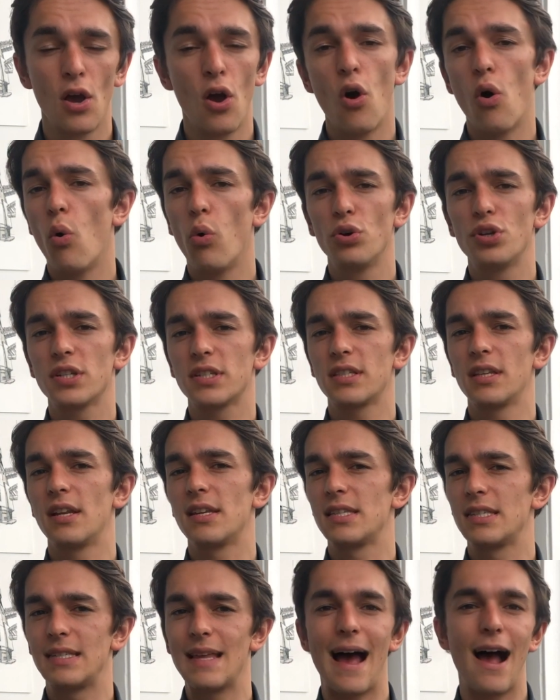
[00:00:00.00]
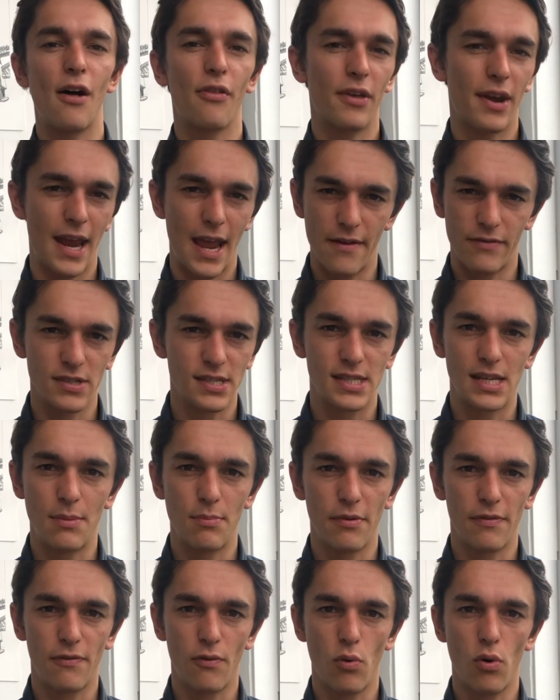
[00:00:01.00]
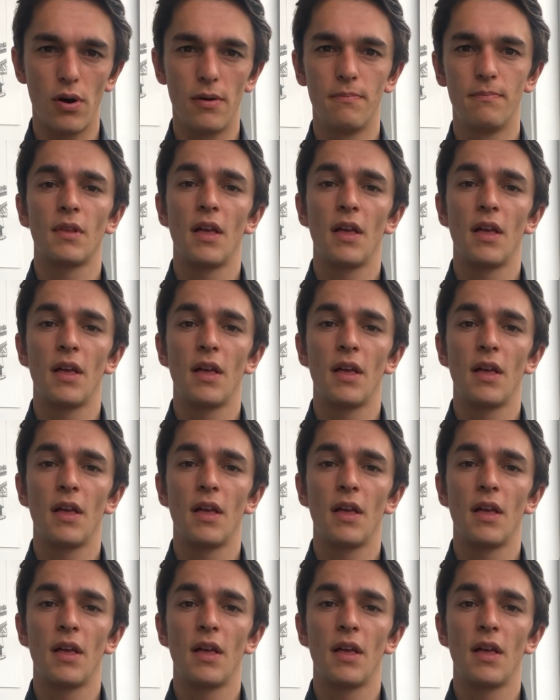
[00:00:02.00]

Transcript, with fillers: or just in a style that I haven't seen before.